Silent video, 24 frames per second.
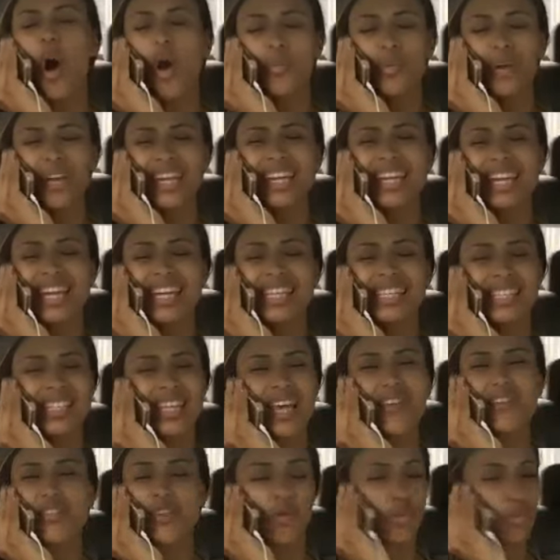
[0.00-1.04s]

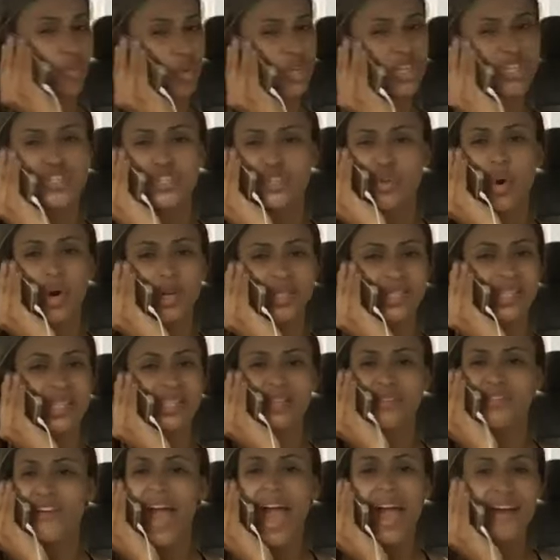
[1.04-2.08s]
releasing the
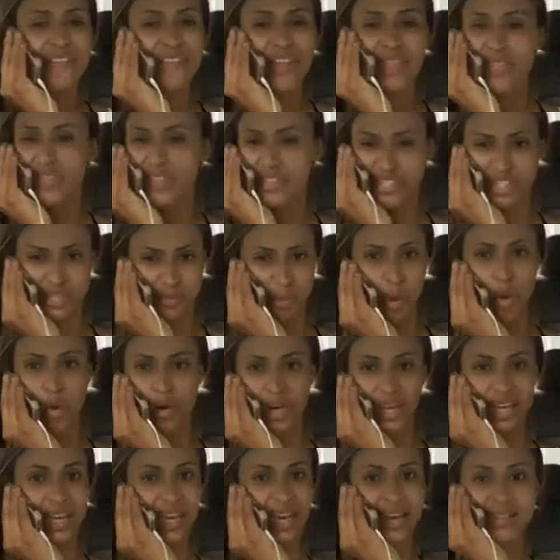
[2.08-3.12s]
resources of heaven this
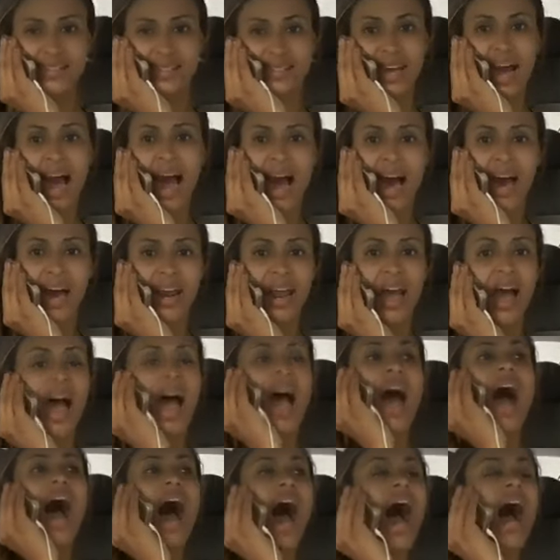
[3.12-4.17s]
morning. Yes, God.
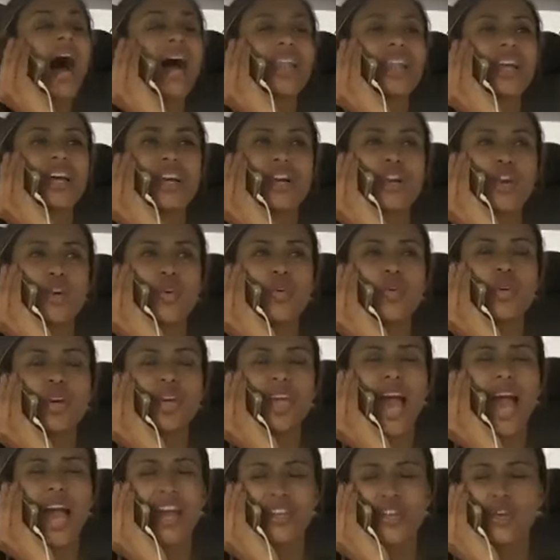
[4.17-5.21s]

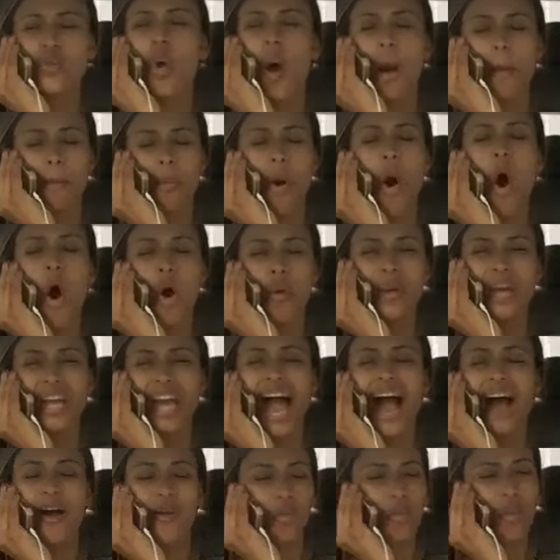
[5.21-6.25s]
Hallelujah. And you are pouring
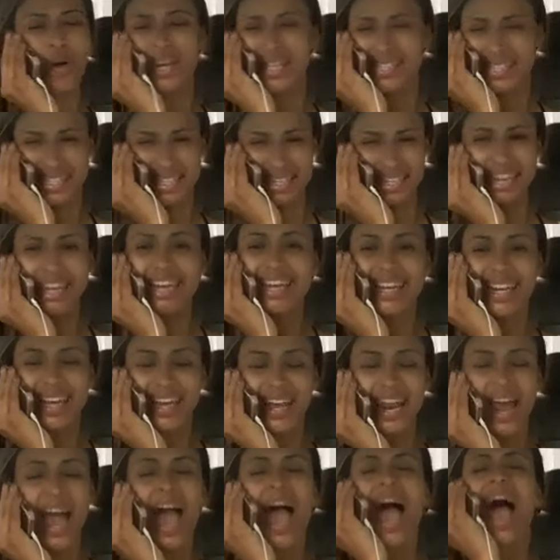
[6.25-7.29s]
out what is
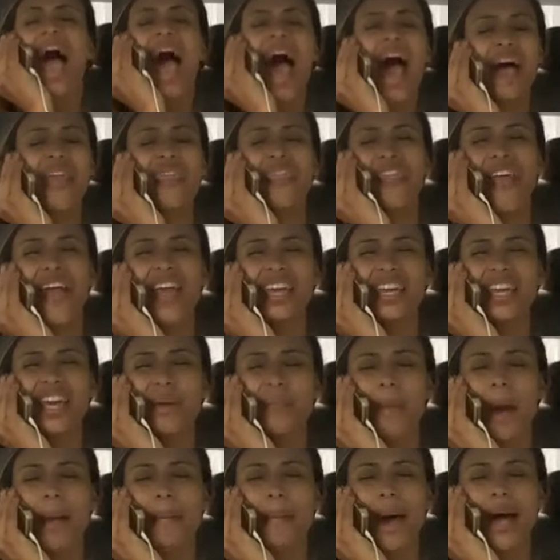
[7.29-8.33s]
needed. I thank you,
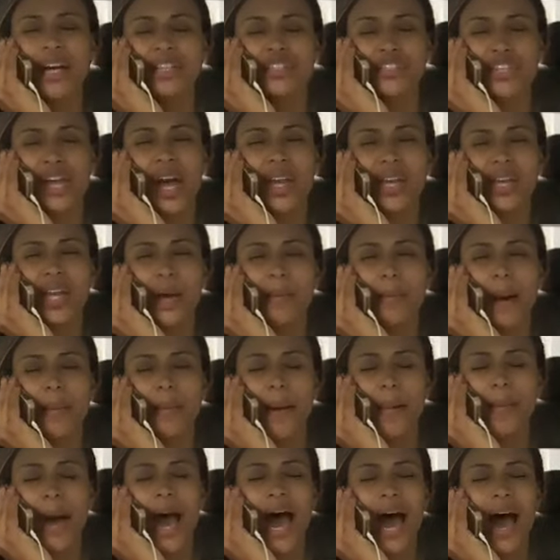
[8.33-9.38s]
Mama Shanda
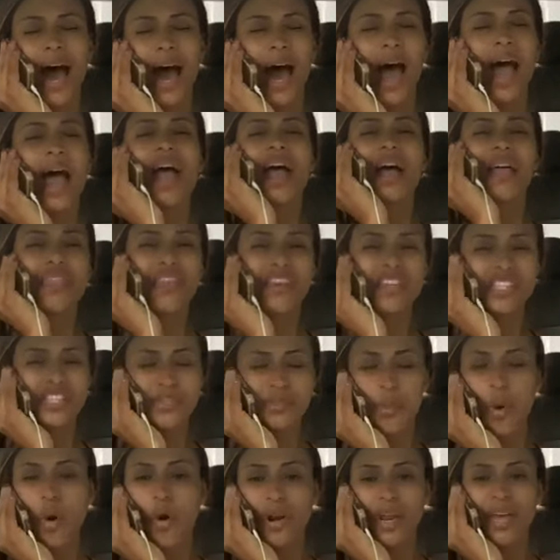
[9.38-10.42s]
Baba. This
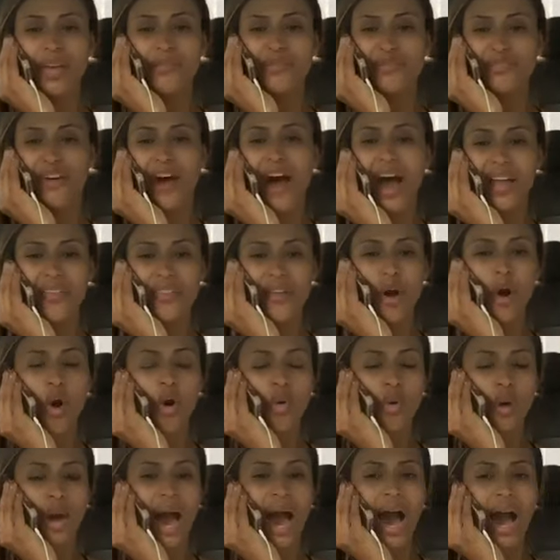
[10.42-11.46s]
morning, Father,
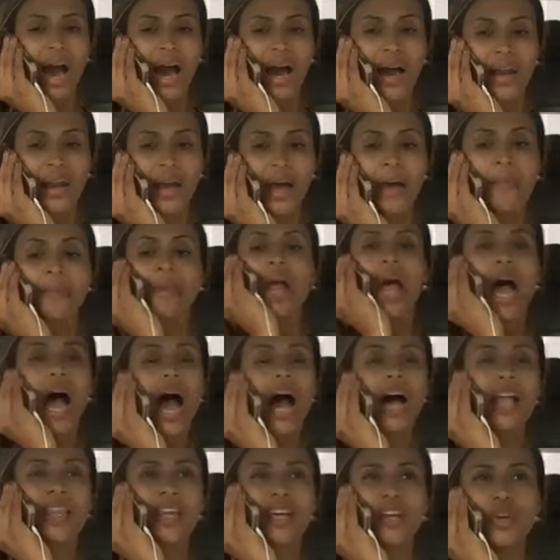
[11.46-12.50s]
oh God,
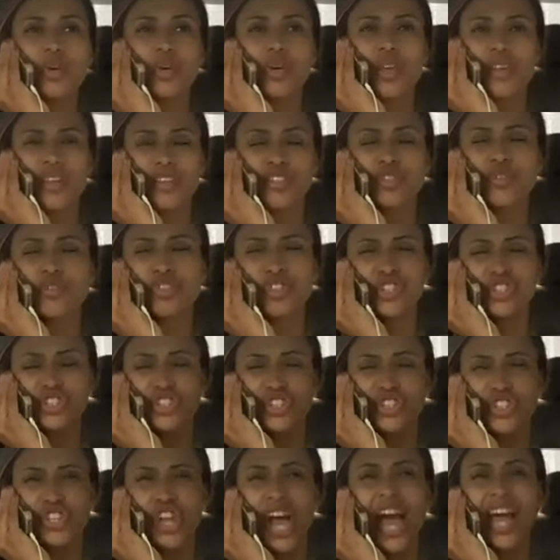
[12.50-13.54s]
hallelujah, that you should
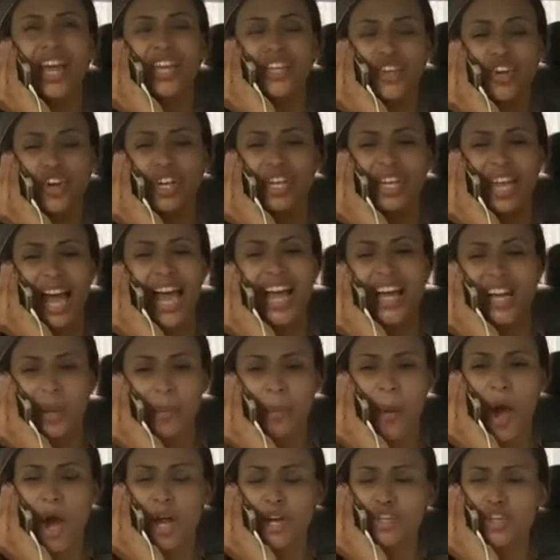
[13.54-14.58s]
shine your light
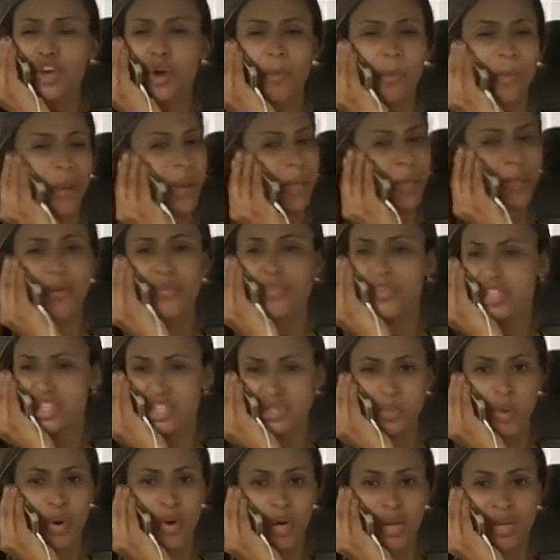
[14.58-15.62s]
upon your people
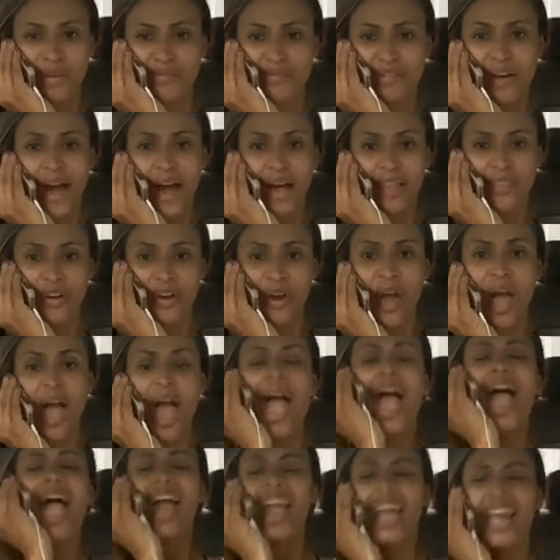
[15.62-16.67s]
this morning, Father,
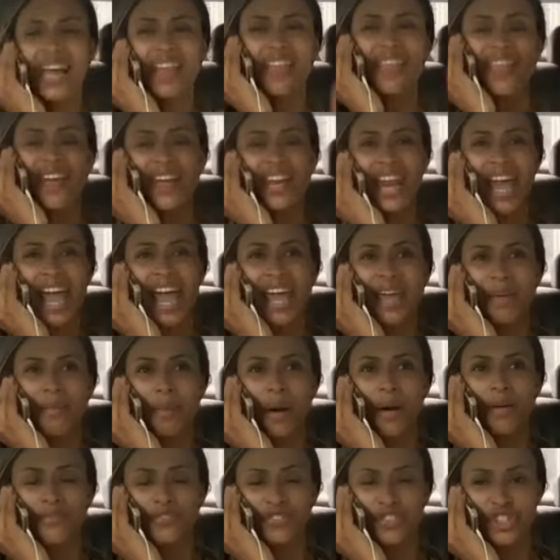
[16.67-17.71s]
in the name
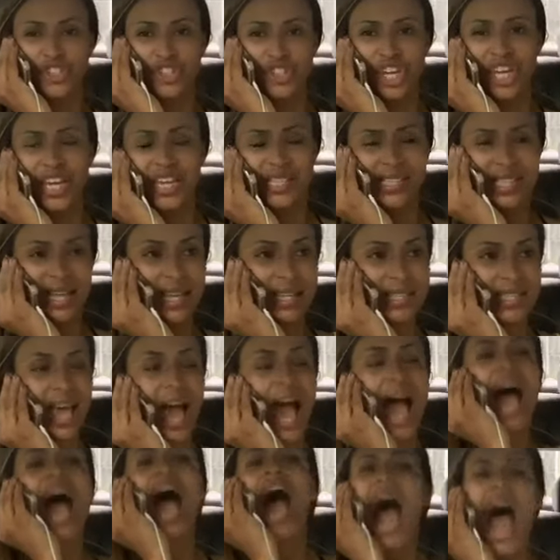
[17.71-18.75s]
of Jesus.
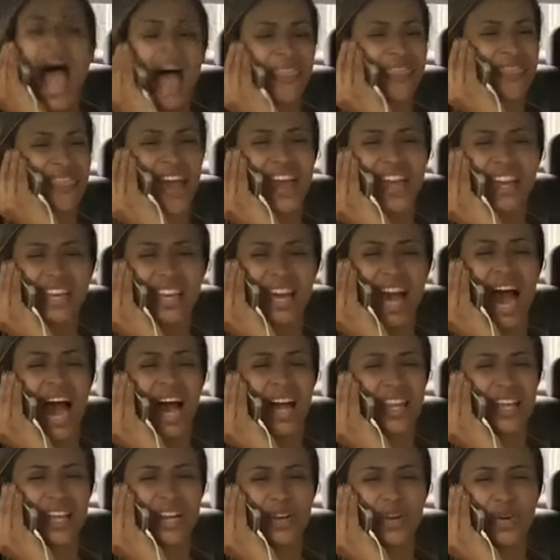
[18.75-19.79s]
I thank you,
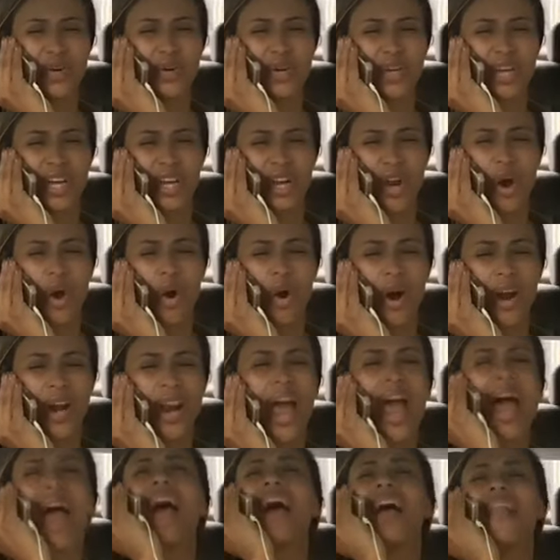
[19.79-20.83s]
hallelujah, Lord,
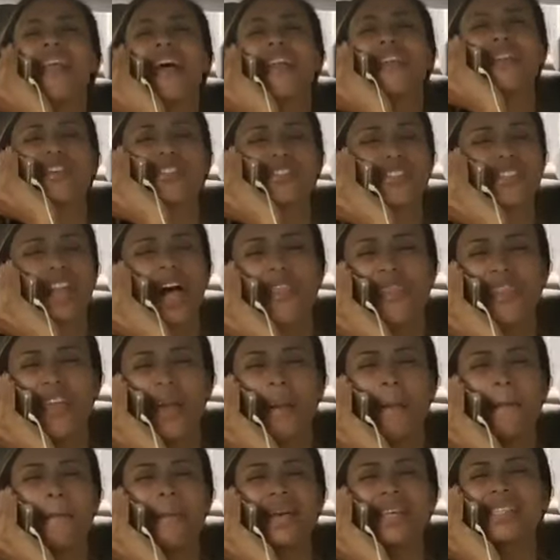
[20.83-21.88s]
that there's
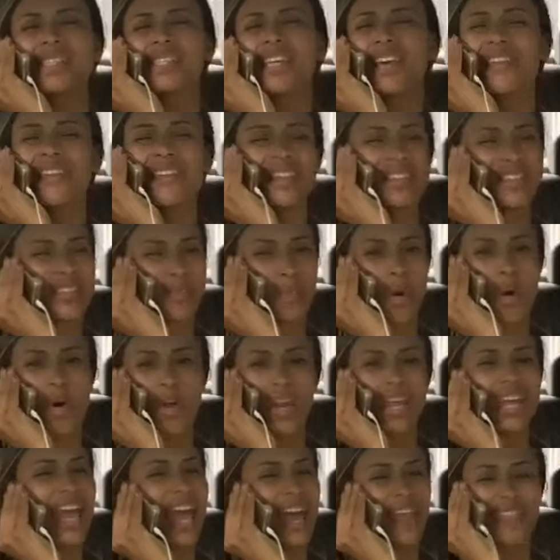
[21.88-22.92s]
nothing missing this
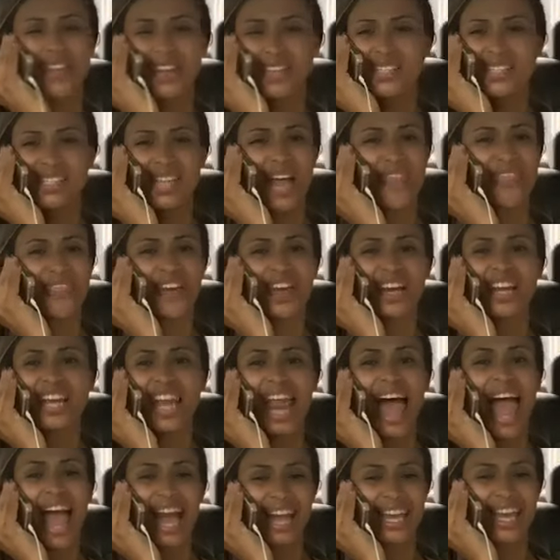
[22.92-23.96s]
morning and there's nothing
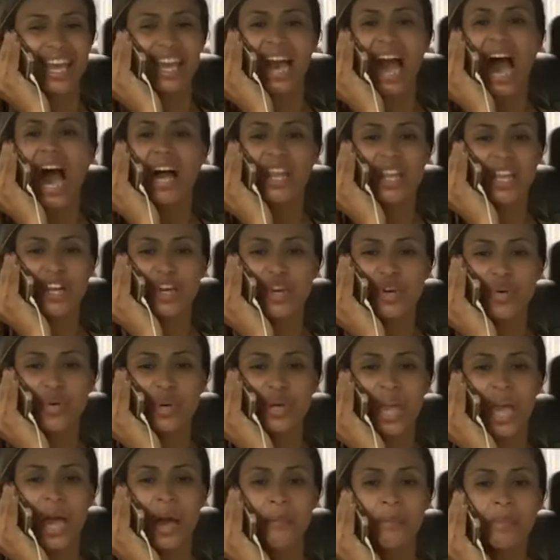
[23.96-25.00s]
lacking.
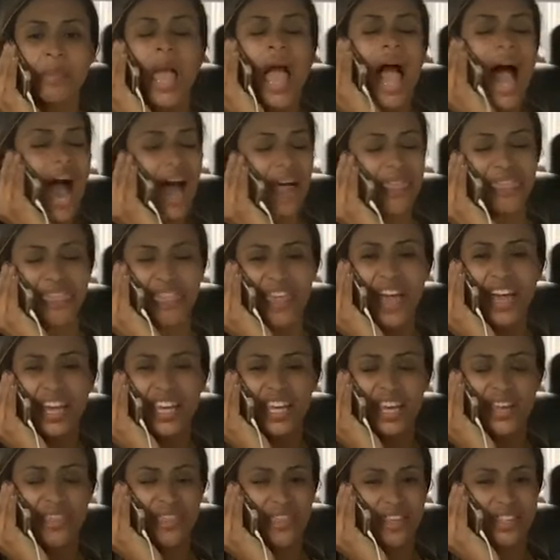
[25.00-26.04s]
Hallelujah. I
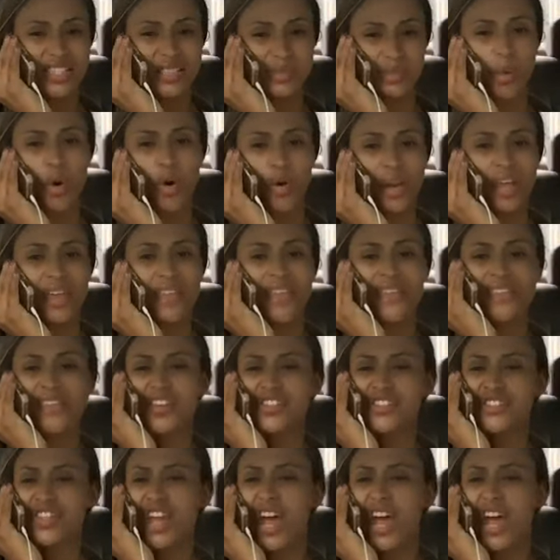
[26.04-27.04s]
thank you this morning that there's